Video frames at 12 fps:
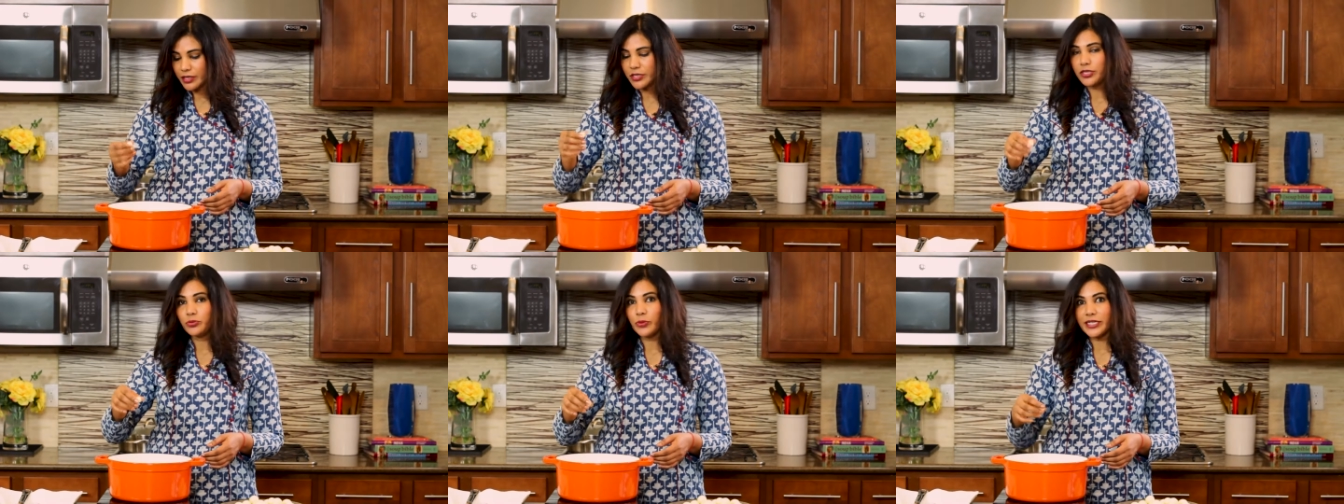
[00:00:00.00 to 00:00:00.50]
A
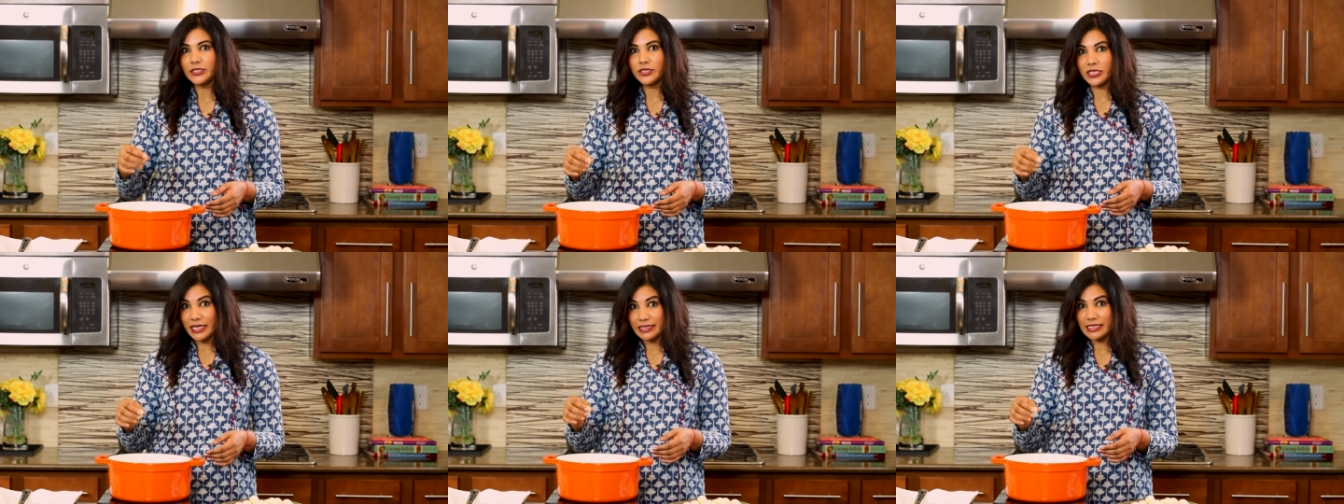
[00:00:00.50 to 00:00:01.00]
good way to
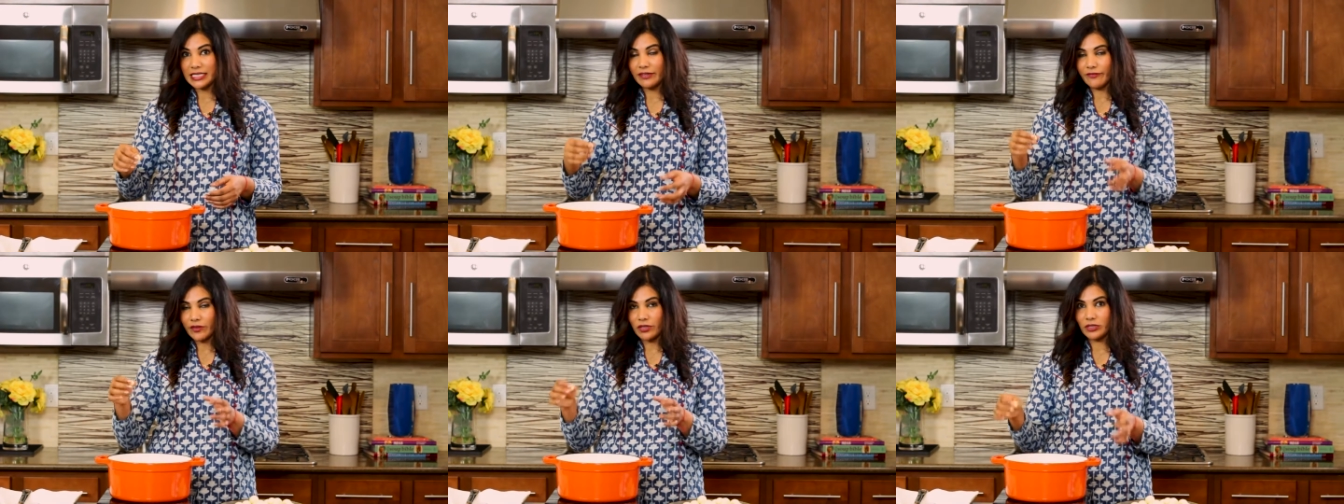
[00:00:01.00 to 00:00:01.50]
test
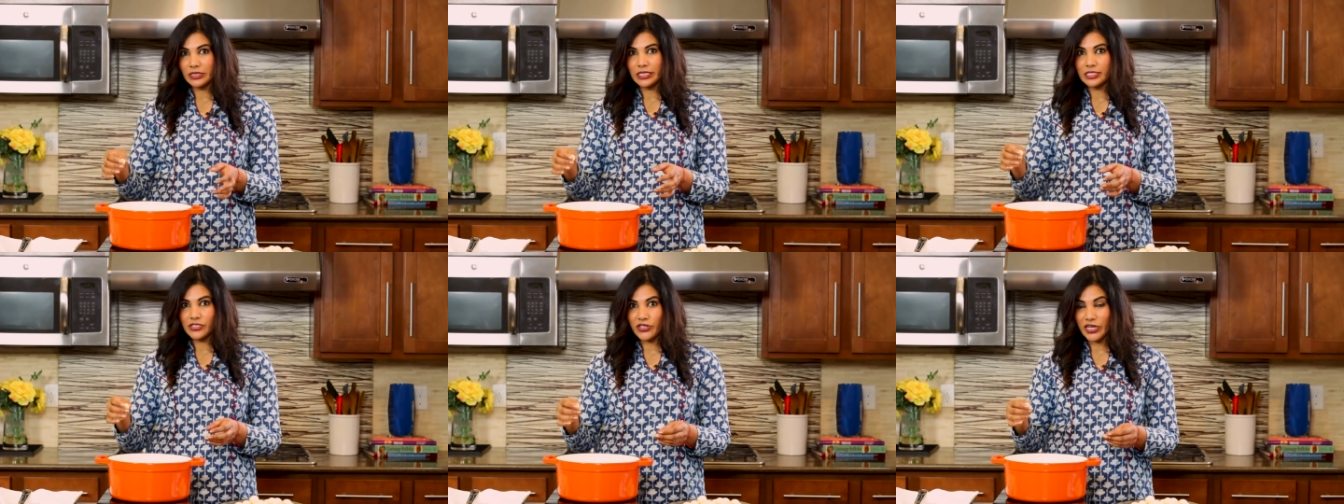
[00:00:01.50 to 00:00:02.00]
if the
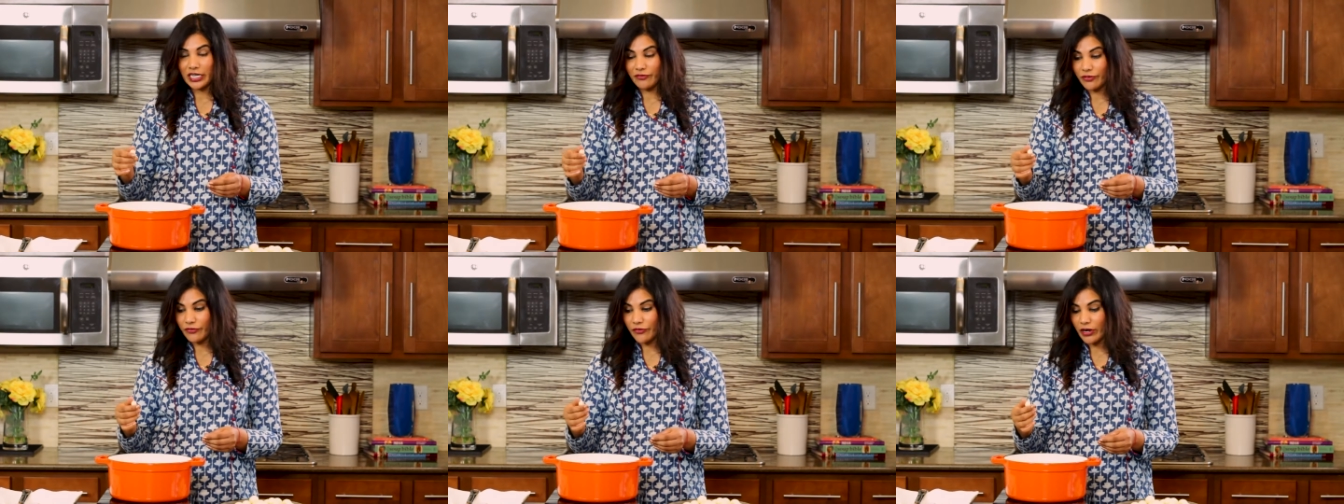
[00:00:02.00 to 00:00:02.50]
oil is ready
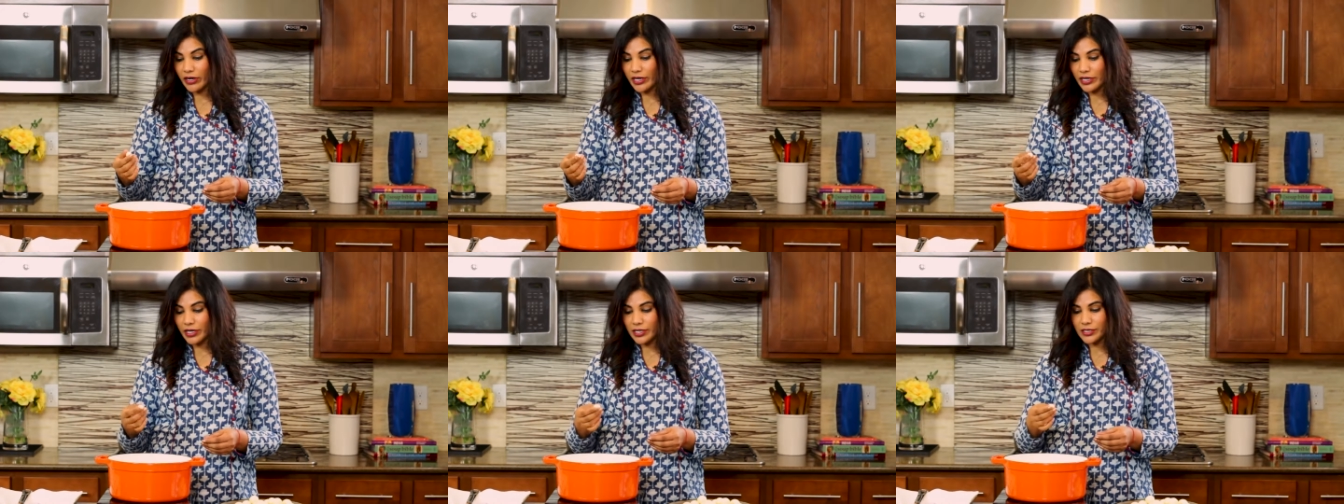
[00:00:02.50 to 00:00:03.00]
for
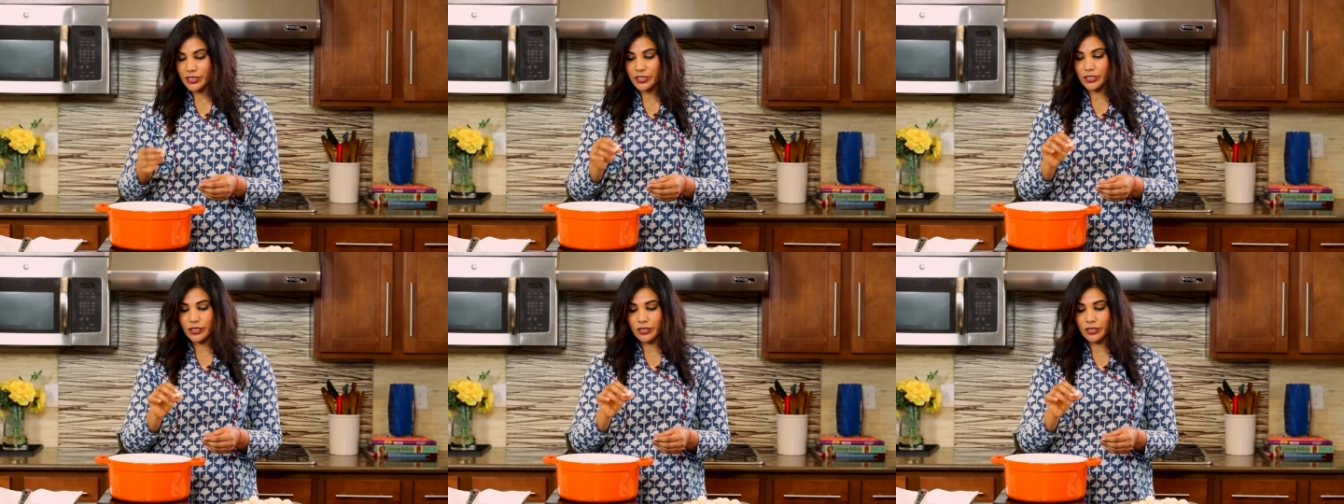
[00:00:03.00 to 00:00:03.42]
frying is